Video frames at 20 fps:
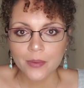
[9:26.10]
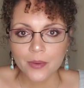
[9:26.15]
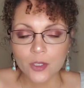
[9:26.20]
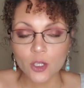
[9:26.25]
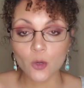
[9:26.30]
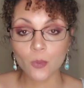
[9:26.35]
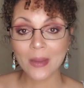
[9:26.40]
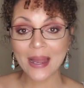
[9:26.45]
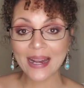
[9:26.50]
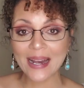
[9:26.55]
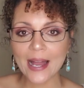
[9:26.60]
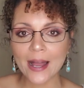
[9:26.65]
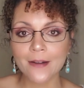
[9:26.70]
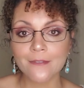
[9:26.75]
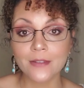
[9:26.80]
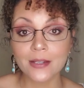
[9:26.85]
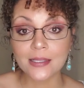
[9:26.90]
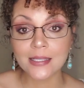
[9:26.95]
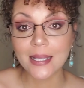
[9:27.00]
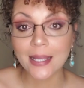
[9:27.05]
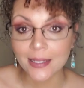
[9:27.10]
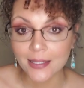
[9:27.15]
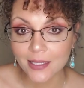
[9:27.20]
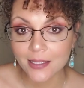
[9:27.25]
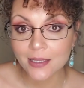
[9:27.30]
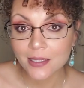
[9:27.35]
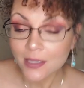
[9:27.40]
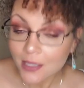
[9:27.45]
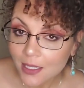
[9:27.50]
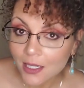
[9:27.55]
You might have a
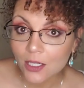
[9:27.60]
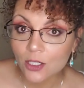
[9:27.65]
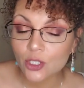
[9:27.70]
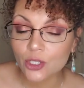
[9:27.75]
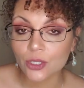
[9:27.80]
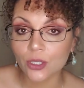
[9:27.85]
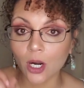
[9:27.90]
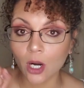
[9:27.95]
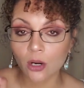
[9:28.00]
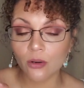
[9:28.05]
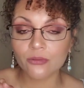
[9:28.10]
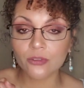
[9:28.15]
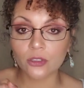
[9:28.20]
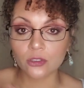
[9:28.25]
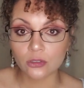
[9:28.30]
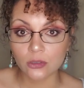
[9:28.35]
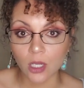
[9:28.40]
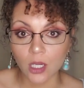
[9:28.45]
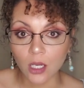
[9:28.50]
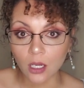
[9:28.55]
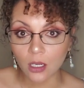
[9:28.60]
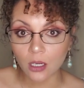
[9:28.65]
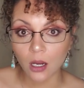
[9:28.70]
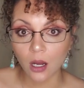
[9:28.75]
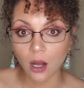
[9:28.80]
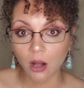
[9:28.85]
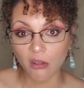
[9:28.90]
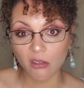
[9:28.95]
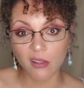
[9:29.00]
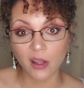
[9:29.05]
tendency to overlook
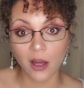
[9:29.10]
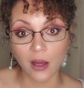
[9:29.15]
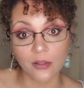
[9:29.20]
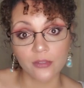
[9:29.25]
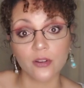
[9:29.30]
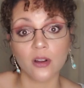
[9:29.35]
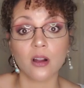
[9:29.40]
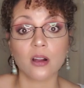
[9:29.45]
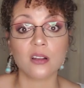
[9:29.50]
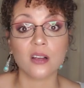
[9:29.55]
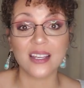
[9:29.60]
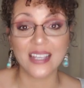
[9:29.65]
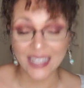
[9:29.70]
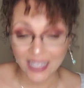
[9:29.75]
all the other